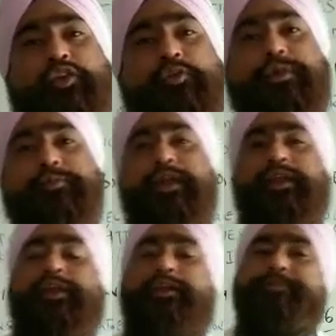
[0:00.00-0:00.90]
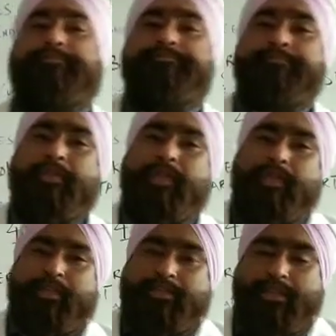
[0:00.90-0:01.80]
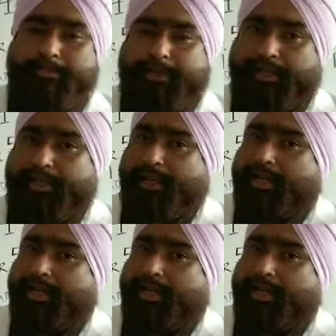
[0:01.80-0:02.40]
in the European market, some Indian